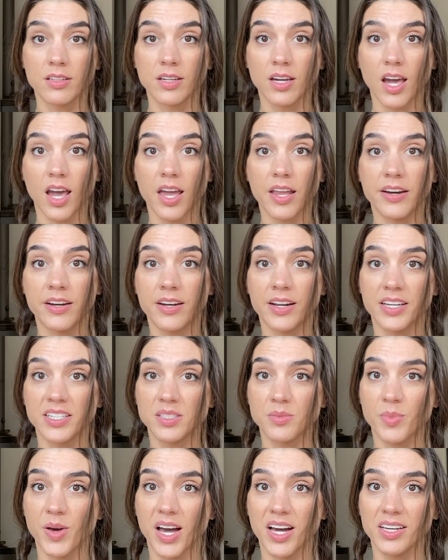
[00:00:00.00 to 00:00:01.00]
in a
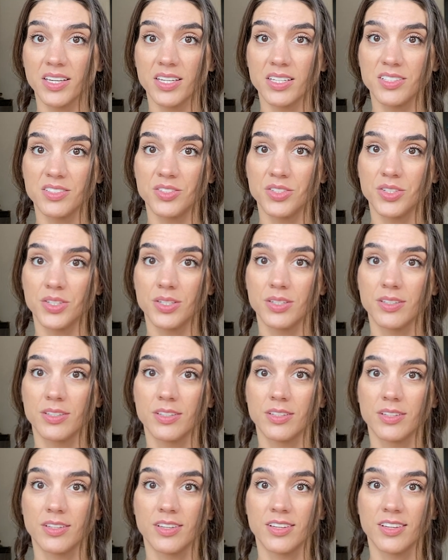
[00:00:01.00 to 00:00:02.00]
nice package.
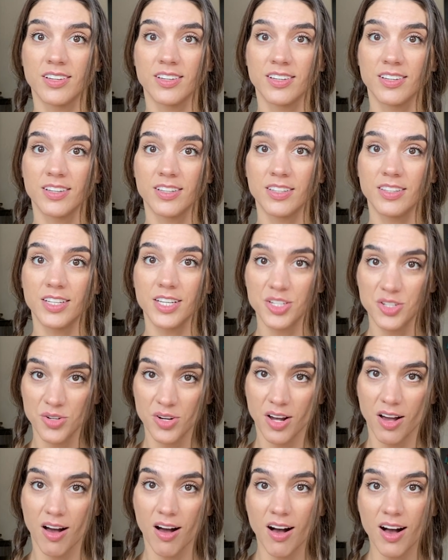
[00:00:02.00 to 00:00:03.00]

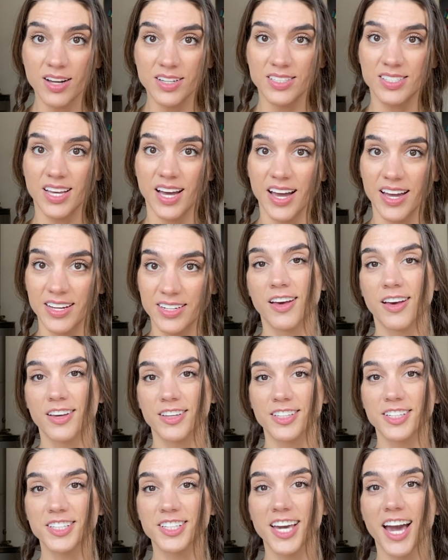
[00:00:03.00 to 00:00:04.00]
Nitric oxide.
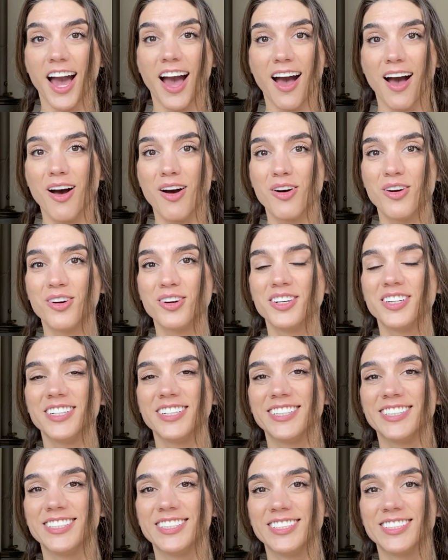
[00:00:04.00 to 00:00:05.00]
Cacao
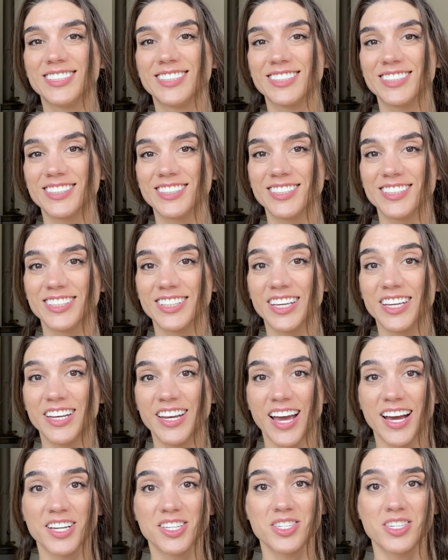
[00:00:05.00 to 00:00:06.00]
is
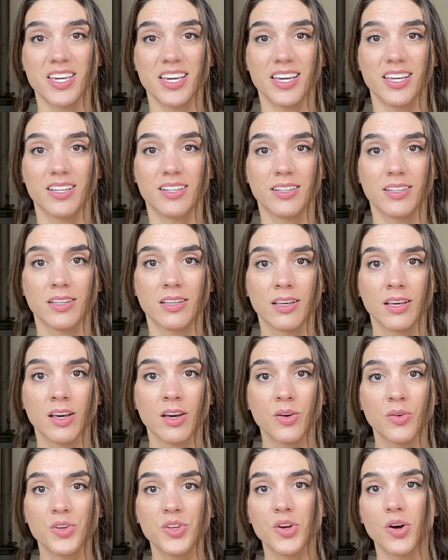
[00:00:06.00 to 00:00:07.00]
connection.
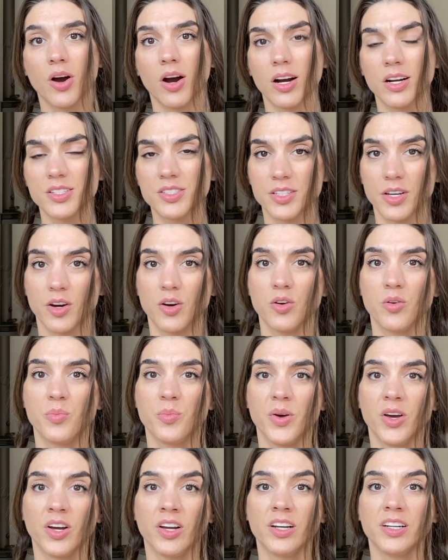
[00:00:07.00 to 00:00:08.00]
When your heart's
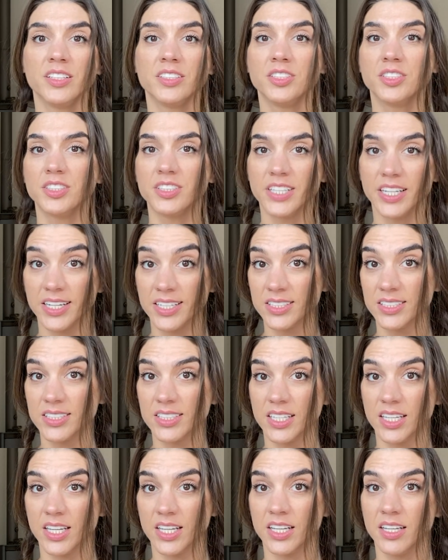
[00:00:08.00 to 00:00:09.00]
open and you're
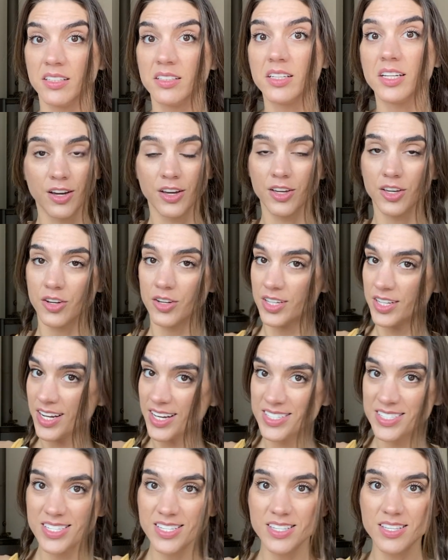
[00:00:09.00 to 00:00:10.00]
dancing, you're
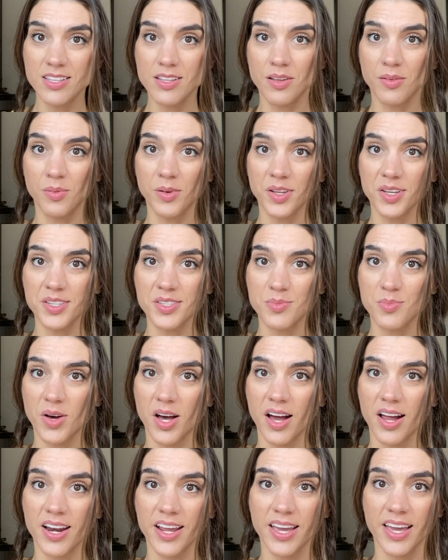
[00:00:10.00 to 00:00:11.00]
connected to the bliss
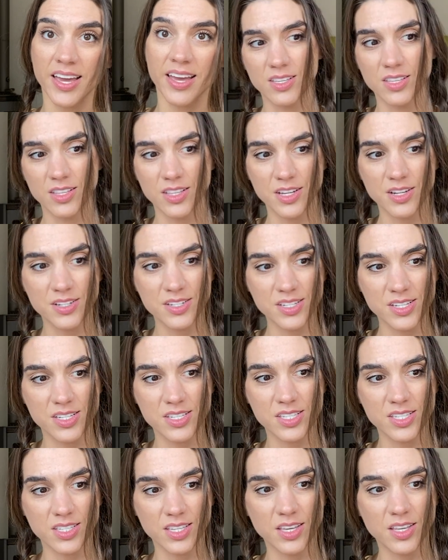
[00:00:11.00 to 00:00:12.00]
body. There's
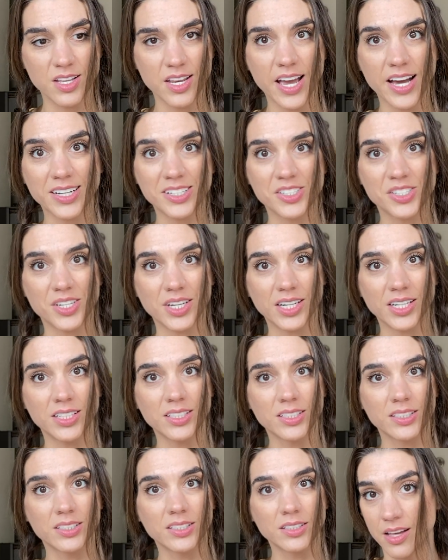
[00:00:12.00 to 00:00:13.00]
this
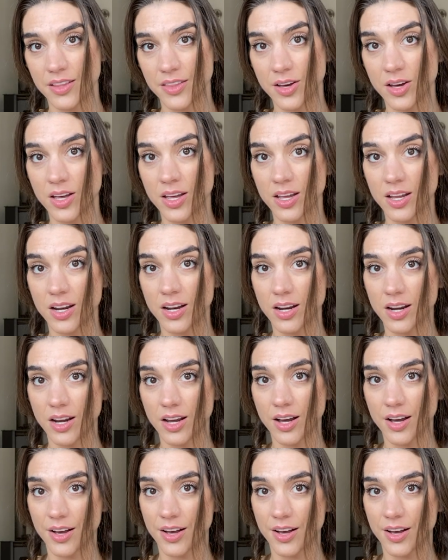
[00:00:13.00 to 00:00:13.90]
connection that